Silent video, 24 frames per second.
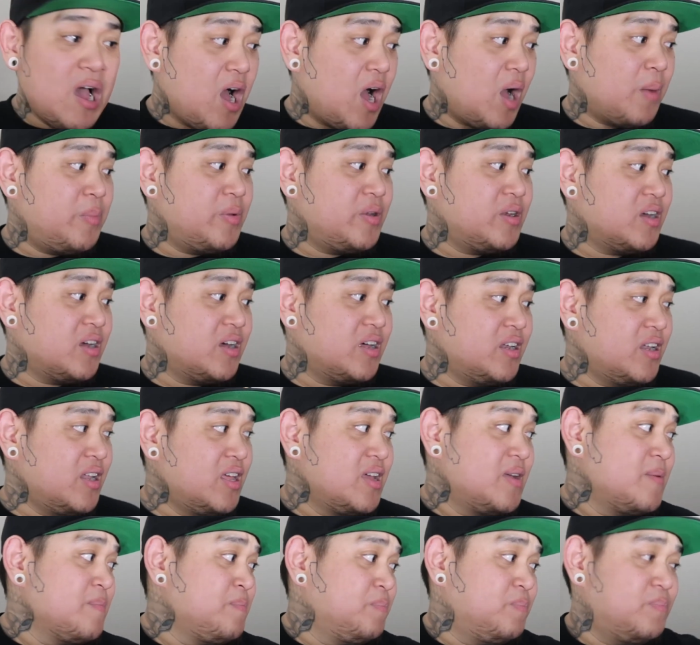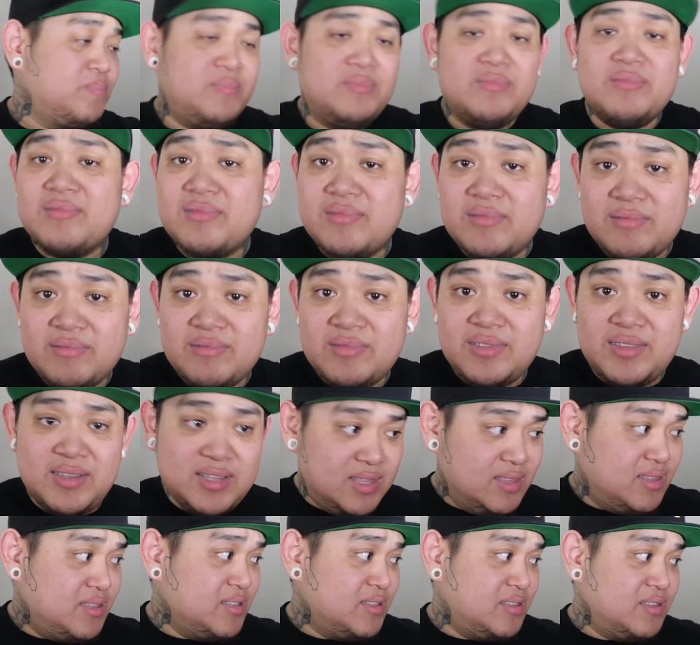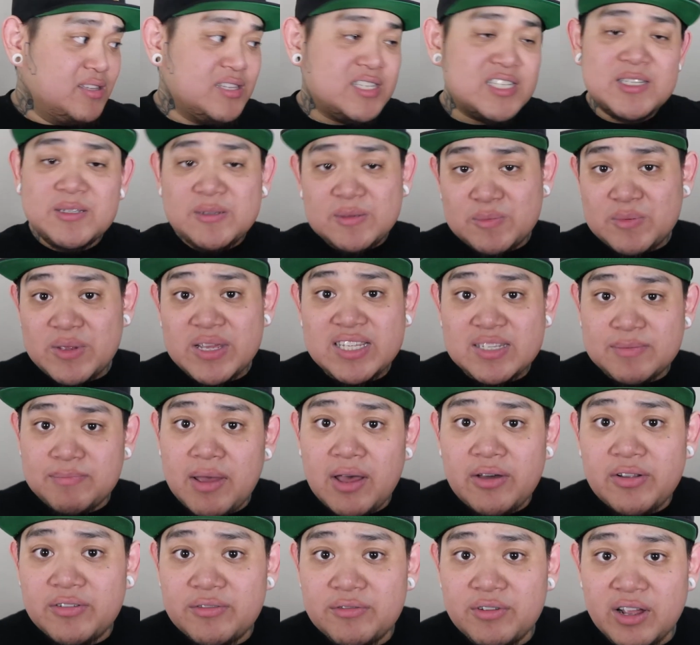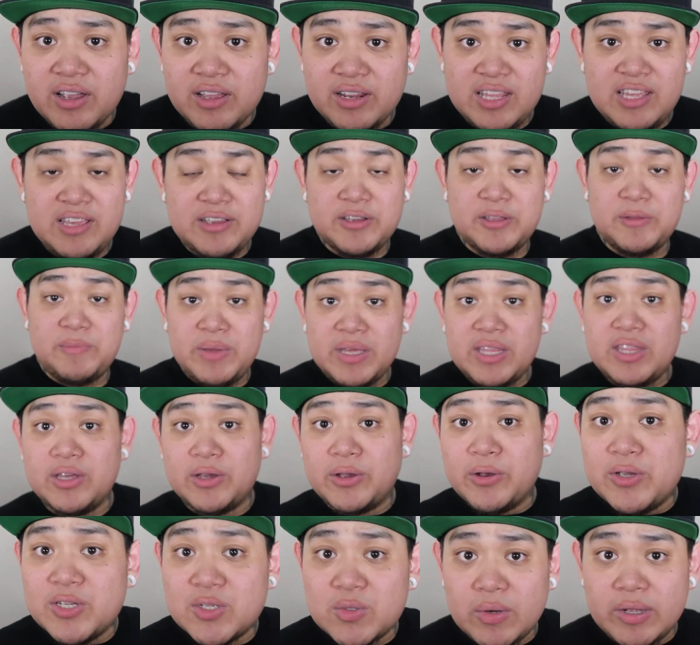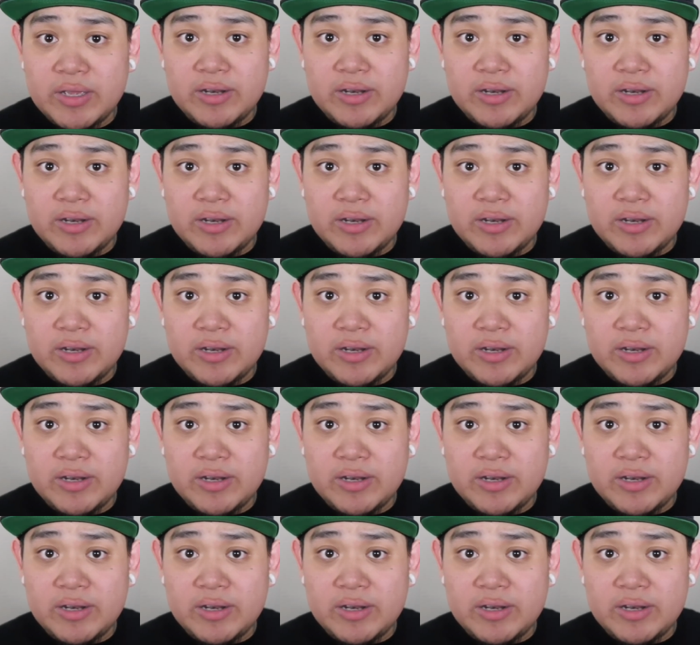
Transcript: hopping on the Space Mountain ride. He could be the Ghost